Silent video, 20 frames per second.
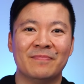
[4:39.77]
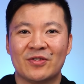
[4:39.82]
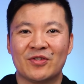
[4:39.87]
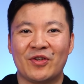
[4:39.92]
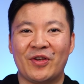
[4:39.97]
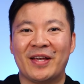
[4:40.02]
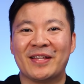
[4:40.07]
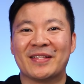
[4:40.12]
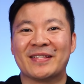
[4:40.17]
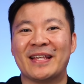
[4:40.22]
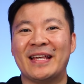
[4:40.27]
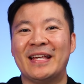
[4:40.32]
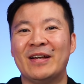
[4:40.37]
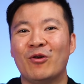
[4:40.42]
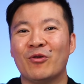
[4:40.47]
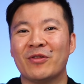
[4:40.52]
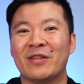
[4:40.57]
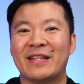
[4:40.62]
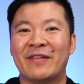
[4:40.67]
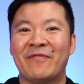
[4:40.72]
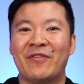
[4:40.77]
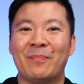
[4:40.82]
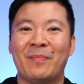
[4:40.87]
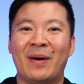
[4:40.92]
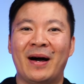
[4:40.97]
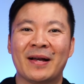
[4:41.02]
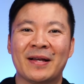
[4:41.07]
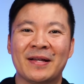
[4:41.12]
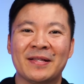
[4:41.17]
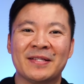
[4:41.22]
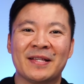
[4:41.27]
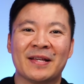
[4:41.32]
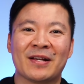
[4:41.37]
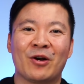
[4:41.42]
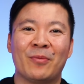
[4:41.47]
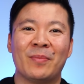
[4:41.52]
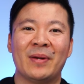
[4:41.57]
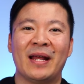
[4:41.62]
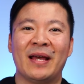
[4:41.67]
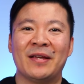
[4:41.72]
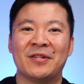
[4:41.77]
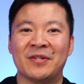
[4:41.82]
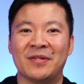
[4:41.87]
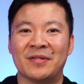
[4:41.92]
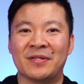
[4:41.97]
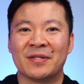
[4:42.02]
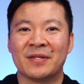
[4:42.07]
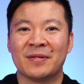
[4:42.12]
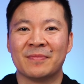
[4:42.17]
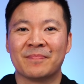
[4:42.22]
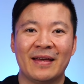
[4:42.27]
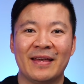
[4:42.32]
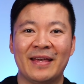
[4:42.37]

So you can see all the different markets and combinations.